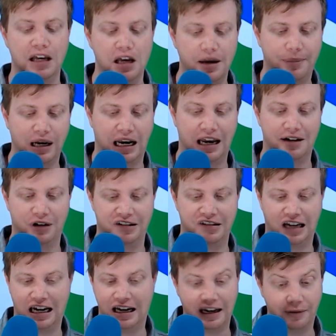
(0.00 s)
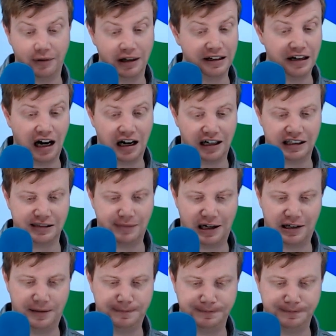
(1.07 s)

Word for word: But anyways, I would would not expect it.